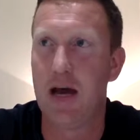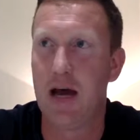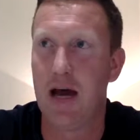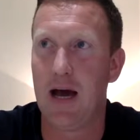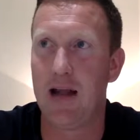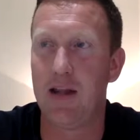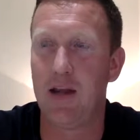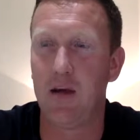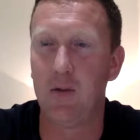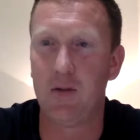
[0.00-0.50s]

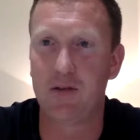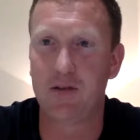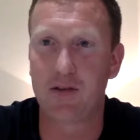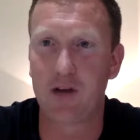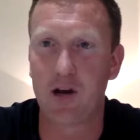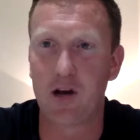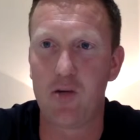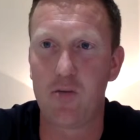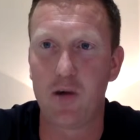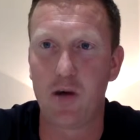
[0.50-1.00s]
and there was
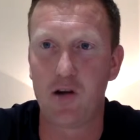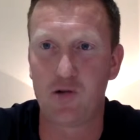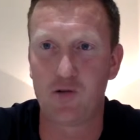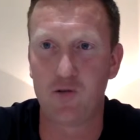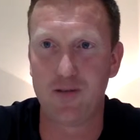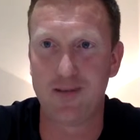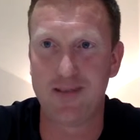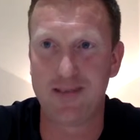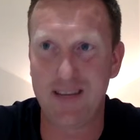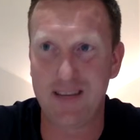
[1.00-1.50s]
so much
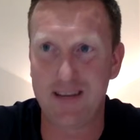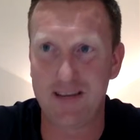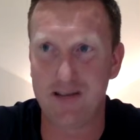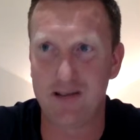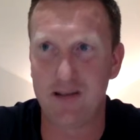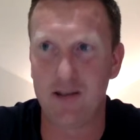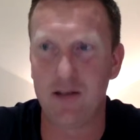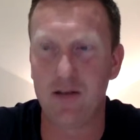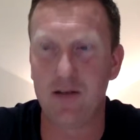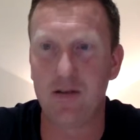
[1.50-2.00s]

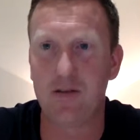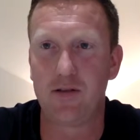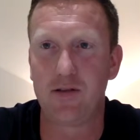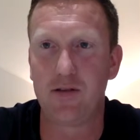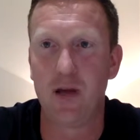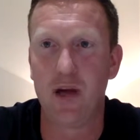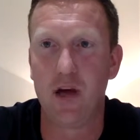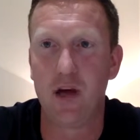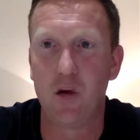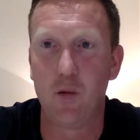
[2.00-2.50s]

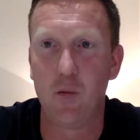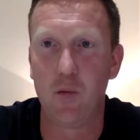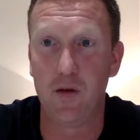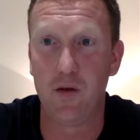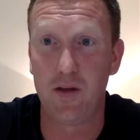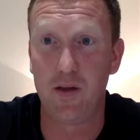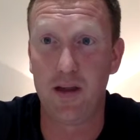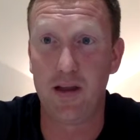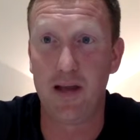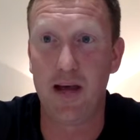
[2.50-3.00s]
resistance
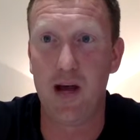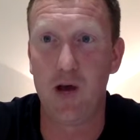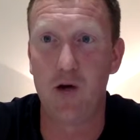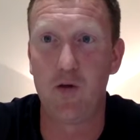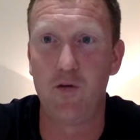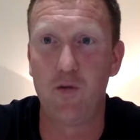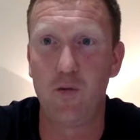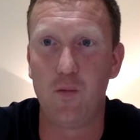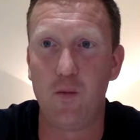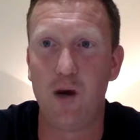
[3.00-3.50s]
within the
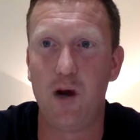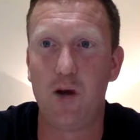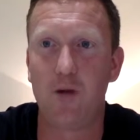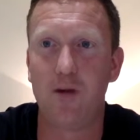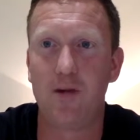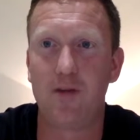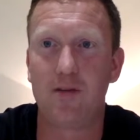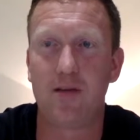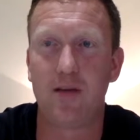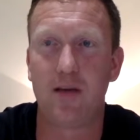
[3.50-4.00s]
health and
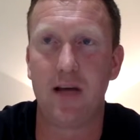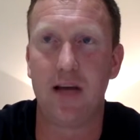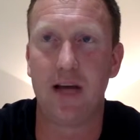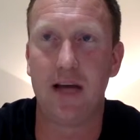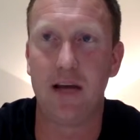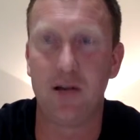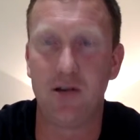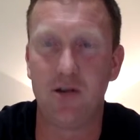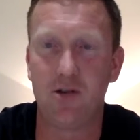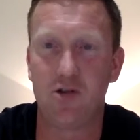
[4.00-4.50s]
wellness
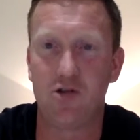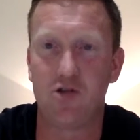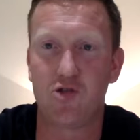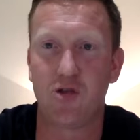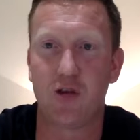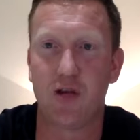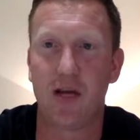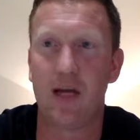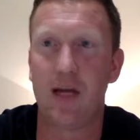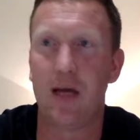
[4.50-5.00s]

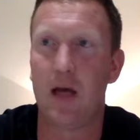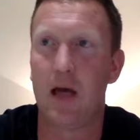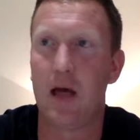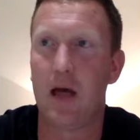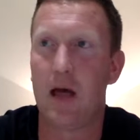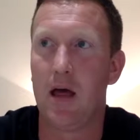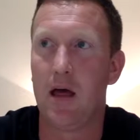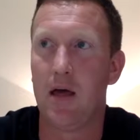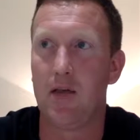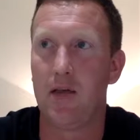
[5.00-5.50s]
industry
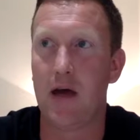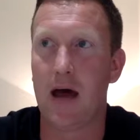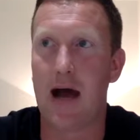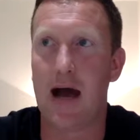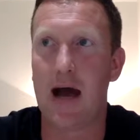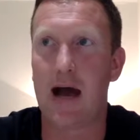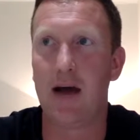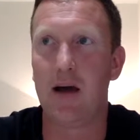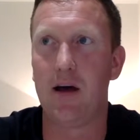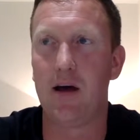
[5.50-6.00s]

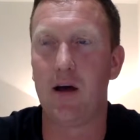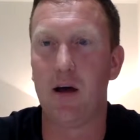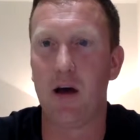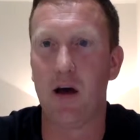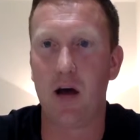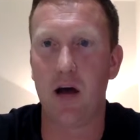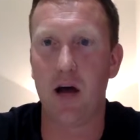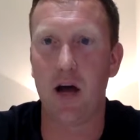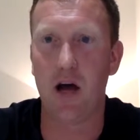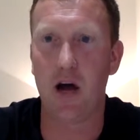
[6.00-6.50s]
that
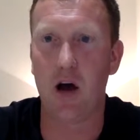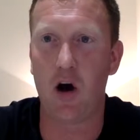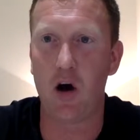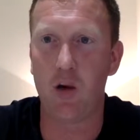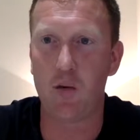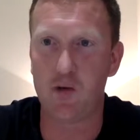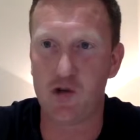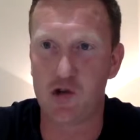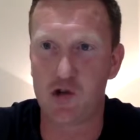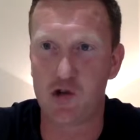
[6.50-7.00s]
I
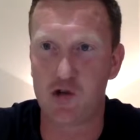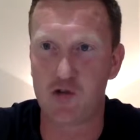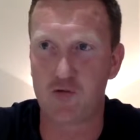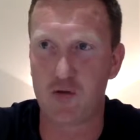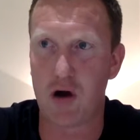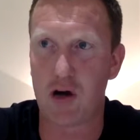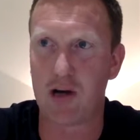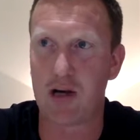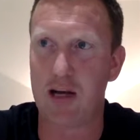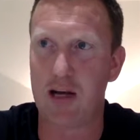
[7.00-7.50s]
was
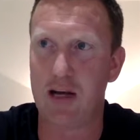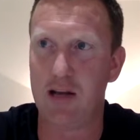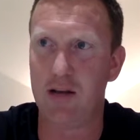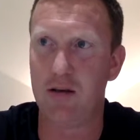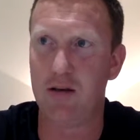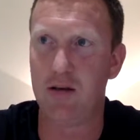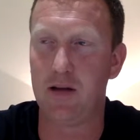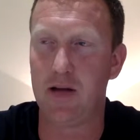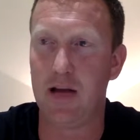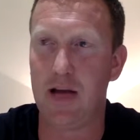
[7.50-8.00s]

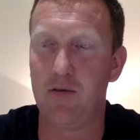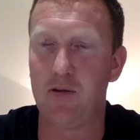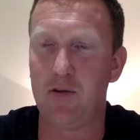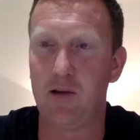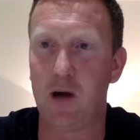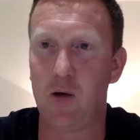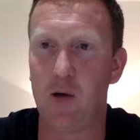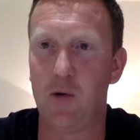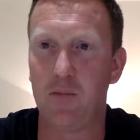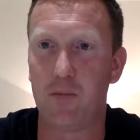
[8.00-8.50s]
struggling, even
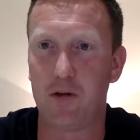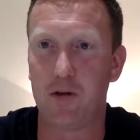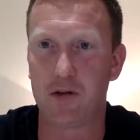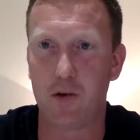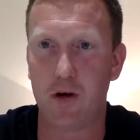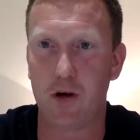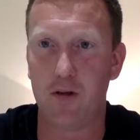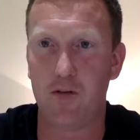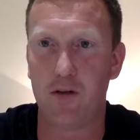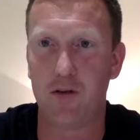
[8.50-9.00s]
though with my
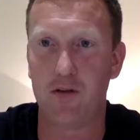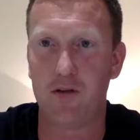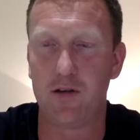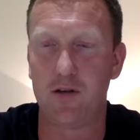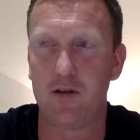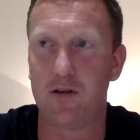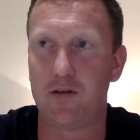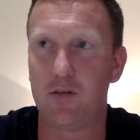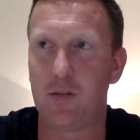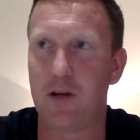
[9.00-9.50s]
12 years of
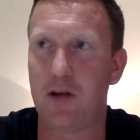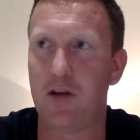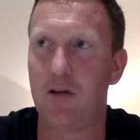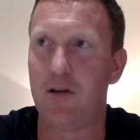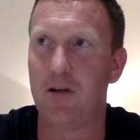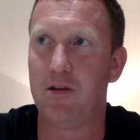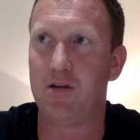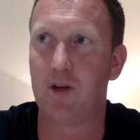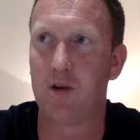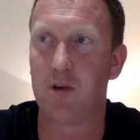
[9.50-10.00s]

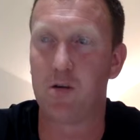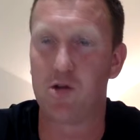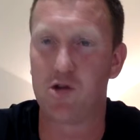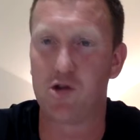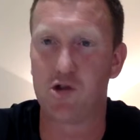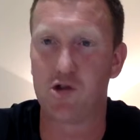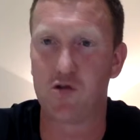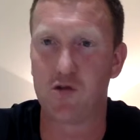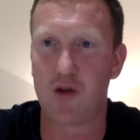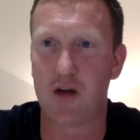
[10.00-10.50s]
experience, I was
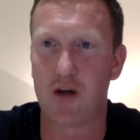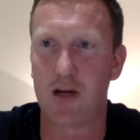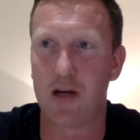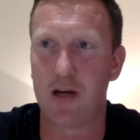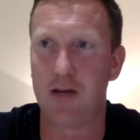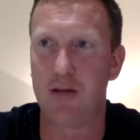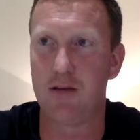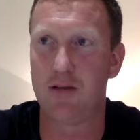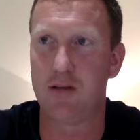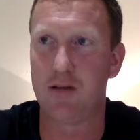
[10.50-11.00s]

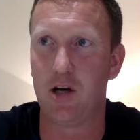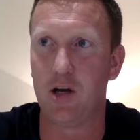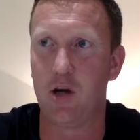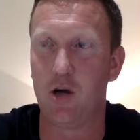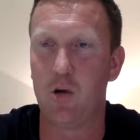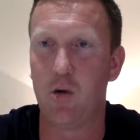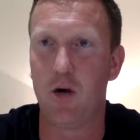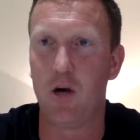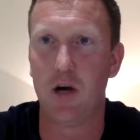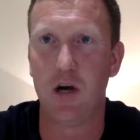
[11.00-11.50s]
struggling
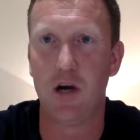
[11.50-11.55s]
to